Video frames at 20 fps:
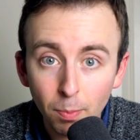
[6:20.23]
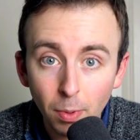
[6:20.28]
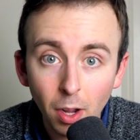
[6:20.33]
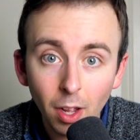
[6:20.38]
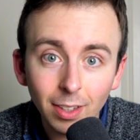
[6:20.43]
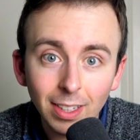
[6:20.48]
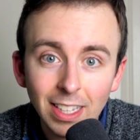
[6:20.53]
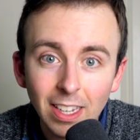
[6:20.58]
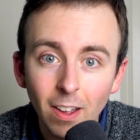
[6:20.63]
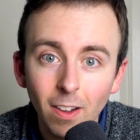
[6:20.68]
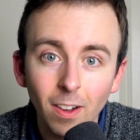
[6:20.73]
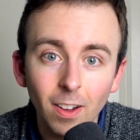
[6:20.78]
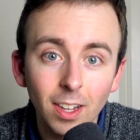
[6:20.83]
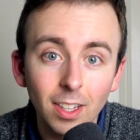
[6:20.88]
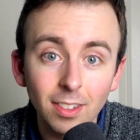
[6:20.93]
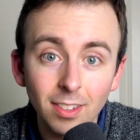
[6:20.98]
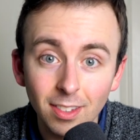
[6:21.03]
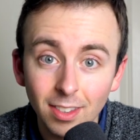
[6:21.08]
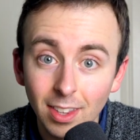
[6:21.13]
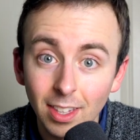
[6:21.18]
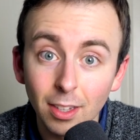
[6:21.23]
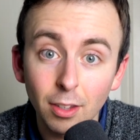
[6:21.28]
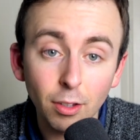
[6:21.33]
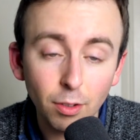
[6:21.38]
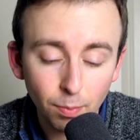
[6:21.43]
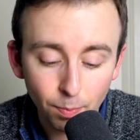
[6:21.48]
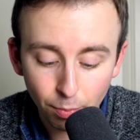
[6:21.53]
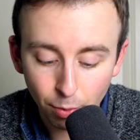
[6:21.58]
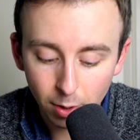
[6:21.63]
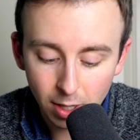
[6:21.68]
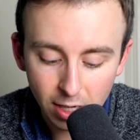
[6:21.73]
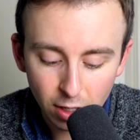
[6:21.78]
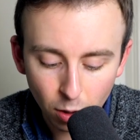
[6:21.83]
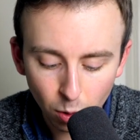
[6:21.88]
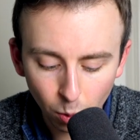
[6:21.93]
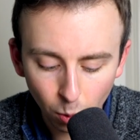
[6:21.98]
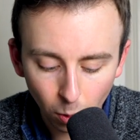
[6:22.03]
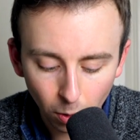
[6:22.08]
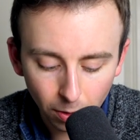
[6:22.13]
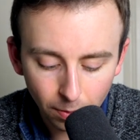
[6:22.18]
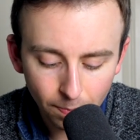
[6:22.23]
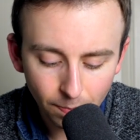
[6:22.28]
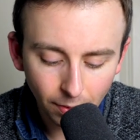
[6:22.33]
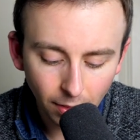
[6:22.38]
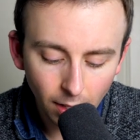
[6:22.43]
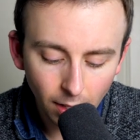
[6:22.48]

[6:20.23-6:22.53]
polygons that's pretty cool.